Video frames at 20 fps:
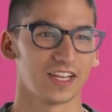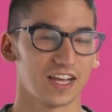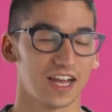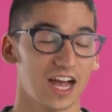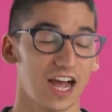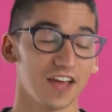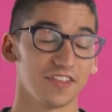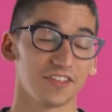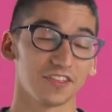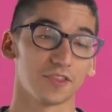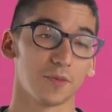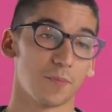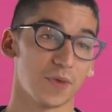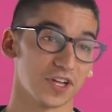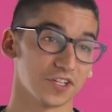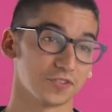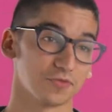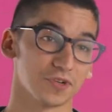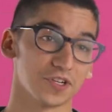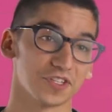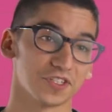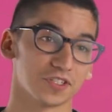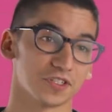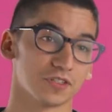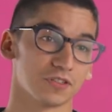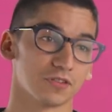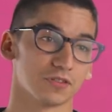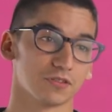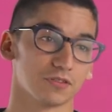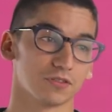I think the best
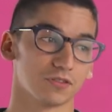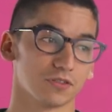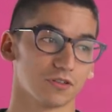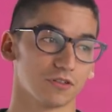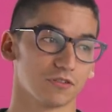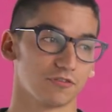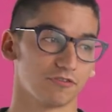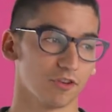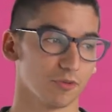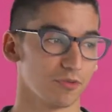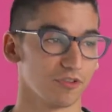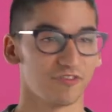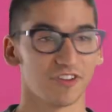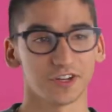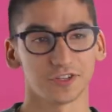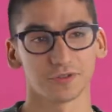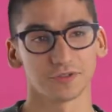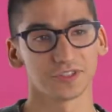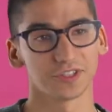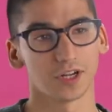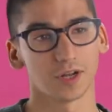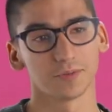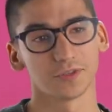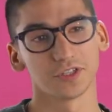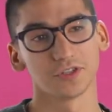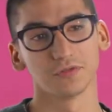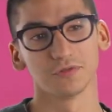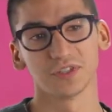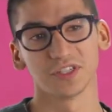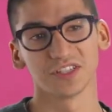reason for professionals to come
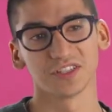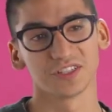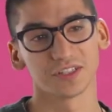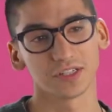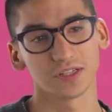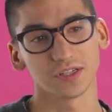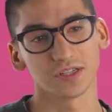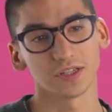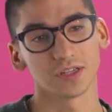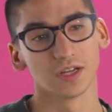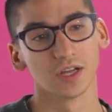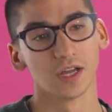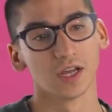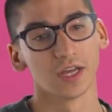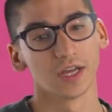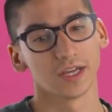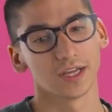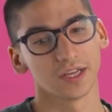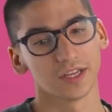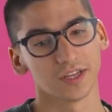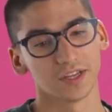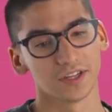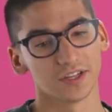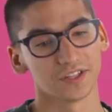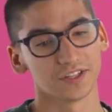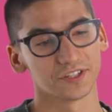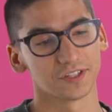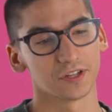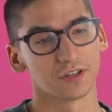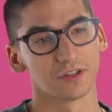to UTC
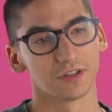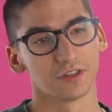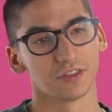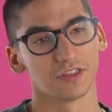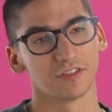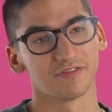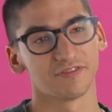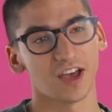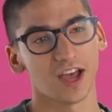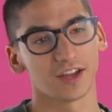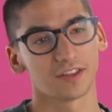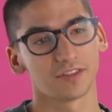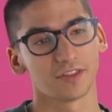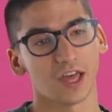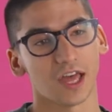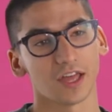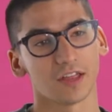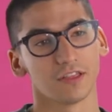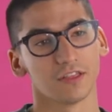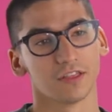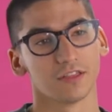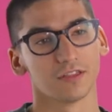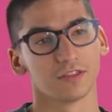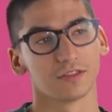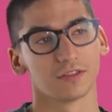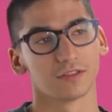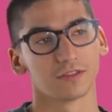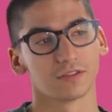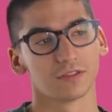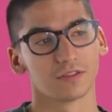is the fact that
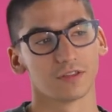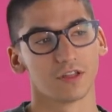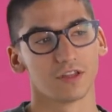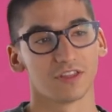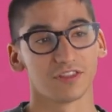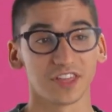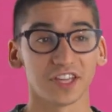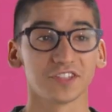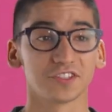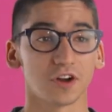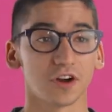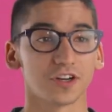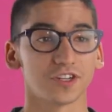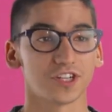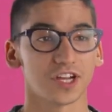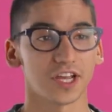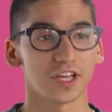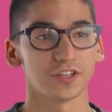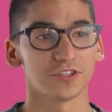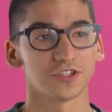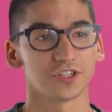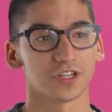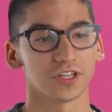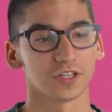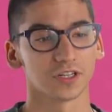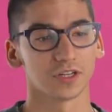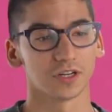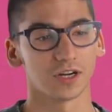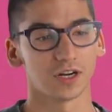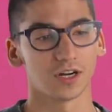things are
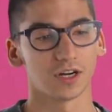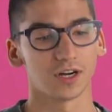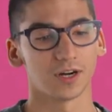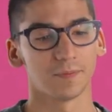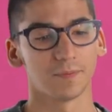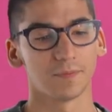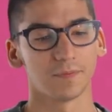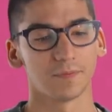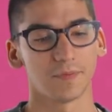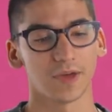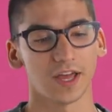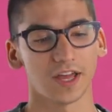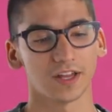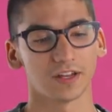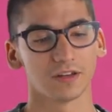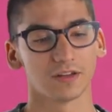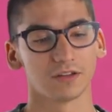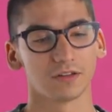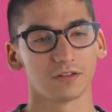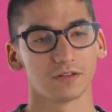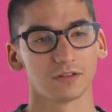changing, and